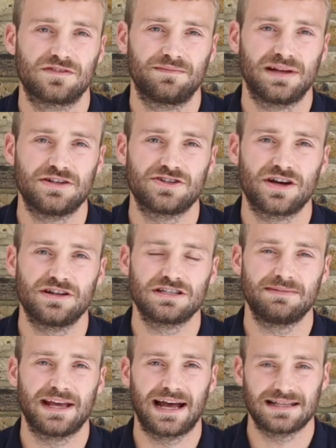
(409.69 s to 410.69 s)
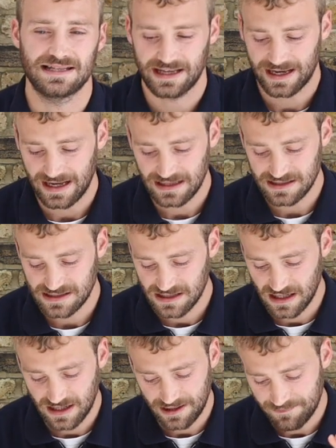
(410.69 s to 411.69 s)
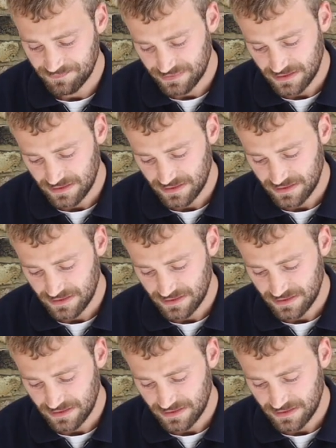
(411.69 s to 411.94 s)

been shown to be anti-cancer,